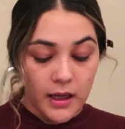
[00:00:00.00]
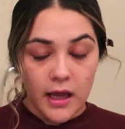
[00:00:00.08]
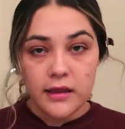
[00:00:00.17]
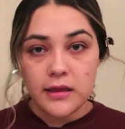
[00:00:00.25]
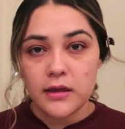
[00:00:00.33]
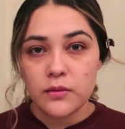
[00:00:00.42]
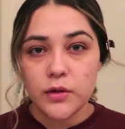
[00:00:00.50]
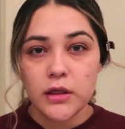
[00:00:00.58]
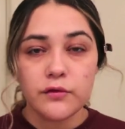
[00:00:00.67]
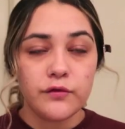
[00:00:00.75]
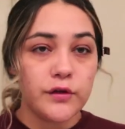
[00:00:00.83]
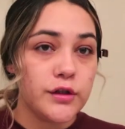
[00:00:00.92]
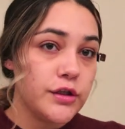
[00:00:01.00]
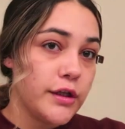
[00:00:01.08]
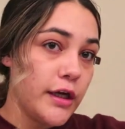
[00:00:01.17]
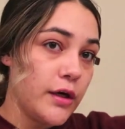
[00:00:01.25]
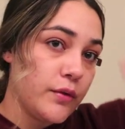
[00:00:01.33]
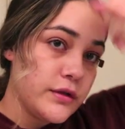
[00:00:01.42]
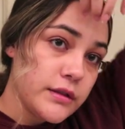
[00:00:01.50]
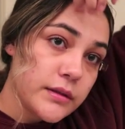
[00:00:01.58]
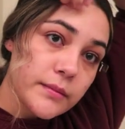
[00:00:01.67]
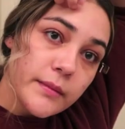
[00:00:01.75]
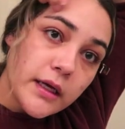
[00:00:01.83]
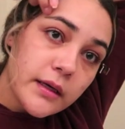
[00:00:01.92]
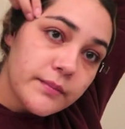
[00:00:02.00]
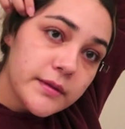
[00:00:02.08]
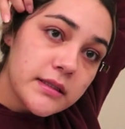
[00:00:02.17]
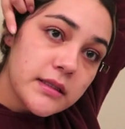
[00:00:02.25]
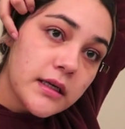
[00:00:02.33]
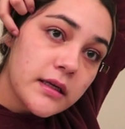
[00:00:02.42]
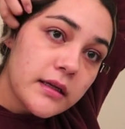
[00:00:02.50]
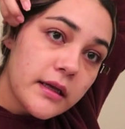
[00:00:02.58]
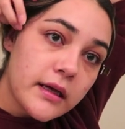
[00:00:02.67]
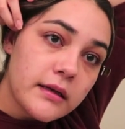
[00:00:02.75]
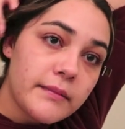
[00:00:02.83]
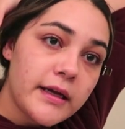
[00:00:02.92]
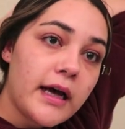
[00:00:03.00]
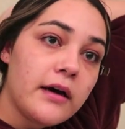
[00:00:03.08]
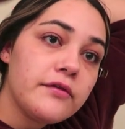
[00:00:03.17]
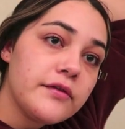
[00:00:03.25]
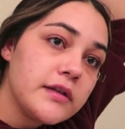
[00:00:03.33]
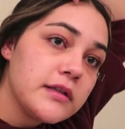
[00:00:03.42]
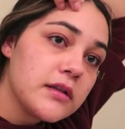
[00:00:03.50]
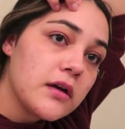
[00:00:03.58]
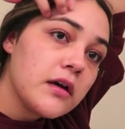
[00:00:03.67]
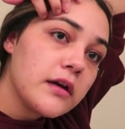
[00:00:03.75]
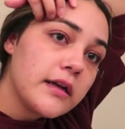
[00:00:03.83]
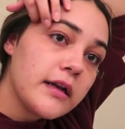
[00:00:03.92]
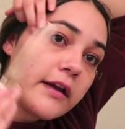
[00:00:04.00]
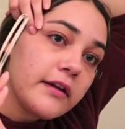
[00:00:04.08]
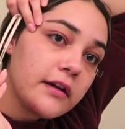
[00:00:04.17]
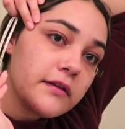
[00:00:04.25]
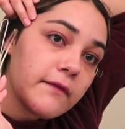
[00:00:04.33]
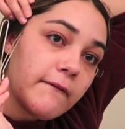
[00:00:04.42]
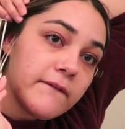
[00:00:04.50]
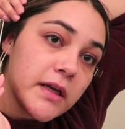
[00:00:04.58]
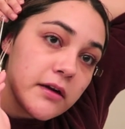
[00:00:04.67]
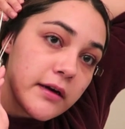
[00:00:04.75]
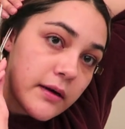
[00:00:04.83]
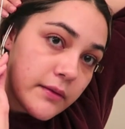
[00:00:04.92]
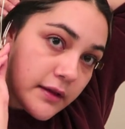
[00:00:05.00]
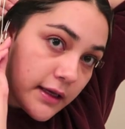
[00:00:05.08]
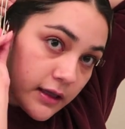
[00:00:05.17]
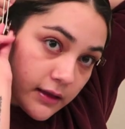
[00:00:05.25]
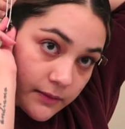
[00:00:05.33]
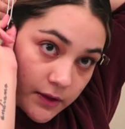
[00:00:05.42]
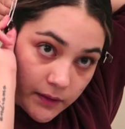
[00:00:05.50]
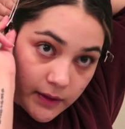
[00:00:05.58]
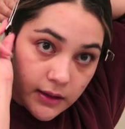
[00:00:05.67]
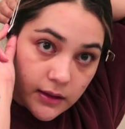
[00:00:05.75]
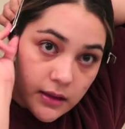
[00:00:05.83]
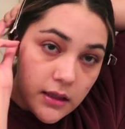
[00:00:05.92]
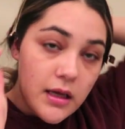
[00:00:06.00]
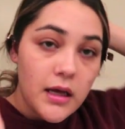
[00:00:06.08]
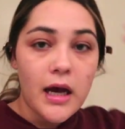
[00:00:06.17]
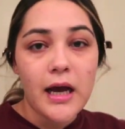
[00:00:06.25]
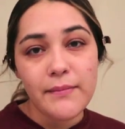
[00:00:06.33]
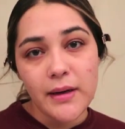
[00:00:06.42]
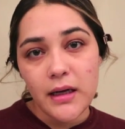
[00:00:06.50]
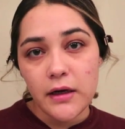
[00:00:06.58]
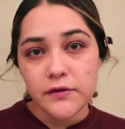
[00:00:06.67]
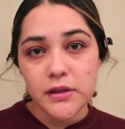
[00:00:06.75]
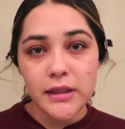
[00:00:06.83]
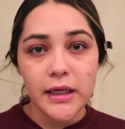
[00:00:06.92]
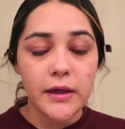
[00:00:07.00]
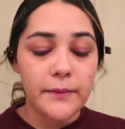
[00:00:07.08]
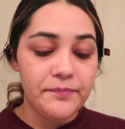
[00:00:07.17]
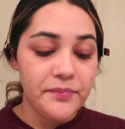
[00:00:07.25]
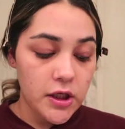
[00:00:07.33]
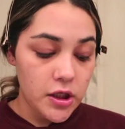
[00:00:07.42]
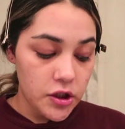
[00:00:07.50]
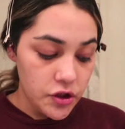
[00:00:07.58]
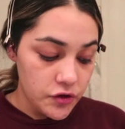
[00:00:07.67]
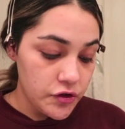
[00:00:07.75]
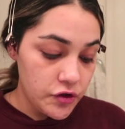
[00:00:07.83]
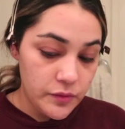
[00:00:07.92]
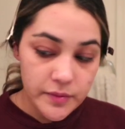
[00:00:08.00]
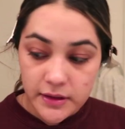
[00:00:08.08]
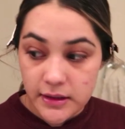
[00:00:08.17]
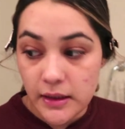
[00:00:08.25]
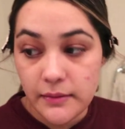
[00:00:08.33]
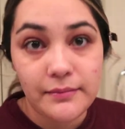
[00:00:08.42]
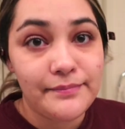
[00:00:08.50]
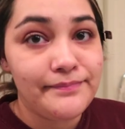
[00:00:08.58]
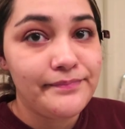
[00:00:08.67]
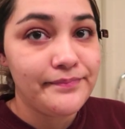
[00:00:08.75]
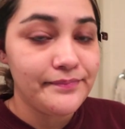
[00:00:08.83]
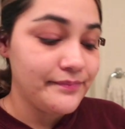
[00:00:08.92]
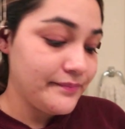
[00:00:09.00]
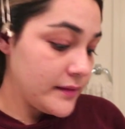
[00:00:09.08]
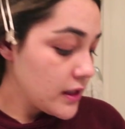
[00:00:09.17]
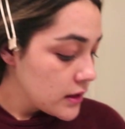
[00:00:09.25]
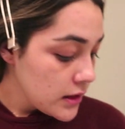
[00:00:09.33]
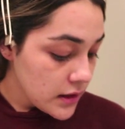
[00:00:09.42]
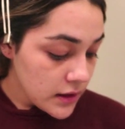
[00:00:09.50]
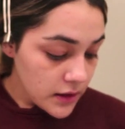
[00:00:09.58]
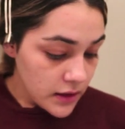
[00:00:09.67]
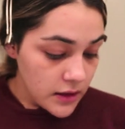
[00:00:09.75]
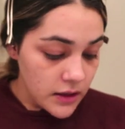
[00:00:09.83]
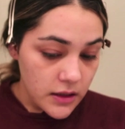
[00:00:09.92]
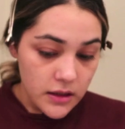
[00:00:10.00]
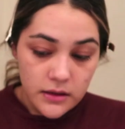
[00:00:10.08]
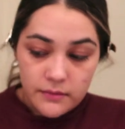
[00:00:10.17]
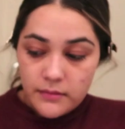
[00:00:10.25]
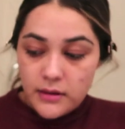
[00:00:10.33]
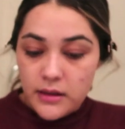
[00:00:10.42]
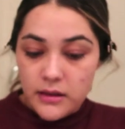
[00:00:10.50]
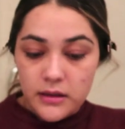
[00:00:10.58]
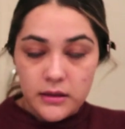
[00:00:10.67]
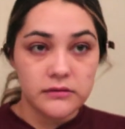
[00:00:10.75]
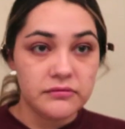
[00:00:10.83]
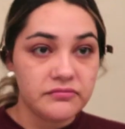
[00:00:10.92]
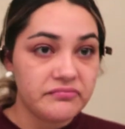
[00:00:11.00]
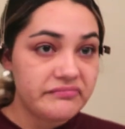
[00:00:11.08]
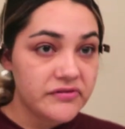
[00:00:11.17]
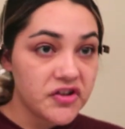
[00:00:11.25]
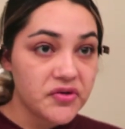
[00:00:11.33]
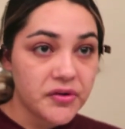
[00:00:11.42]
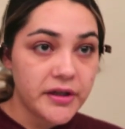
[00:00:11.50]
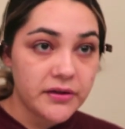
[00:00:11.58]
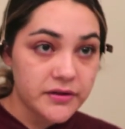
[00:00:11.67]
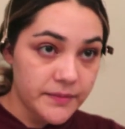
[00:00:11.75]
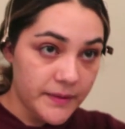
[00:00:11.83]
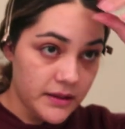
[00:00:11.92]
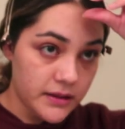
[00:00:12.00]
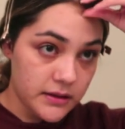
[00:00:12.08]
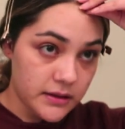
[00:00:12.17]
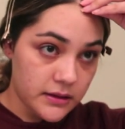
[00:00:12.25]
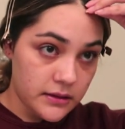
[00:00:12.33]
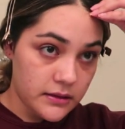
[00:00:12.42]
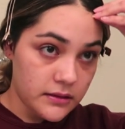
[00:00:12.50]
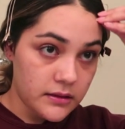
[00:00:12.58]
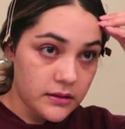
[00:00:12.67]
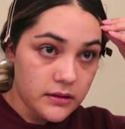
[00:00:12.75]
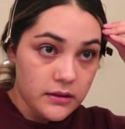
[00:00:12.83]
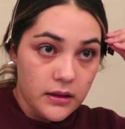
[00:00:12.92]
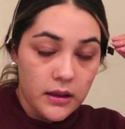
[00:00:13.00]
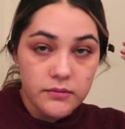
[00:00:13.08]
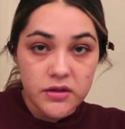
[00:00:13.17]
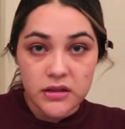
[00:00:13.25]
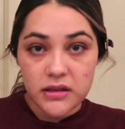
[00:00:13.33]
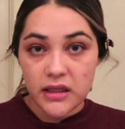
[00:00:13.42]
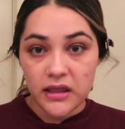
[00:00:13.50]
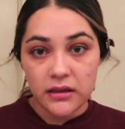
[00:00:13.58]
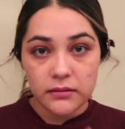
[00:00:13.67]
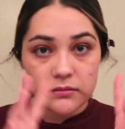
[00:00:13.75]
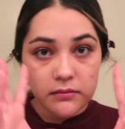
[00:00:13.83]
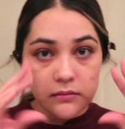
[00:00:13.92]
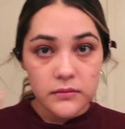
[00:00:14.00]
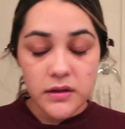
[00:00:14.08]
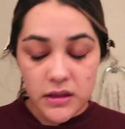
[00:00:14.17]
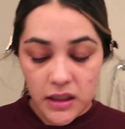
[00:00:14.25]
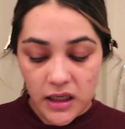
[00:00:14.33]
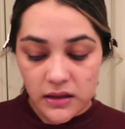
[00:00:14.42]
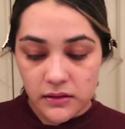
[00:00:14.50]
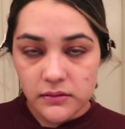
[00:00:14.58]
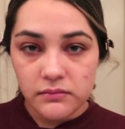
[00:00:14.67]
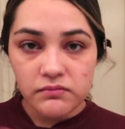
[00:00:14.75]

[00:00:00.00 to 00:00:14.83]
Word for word: And then we can finish the hair once the makeup is done and my outfit is on and I can figure out what the hell I'm doing. I might have to like YouTube some um, tutorials because I'm just like done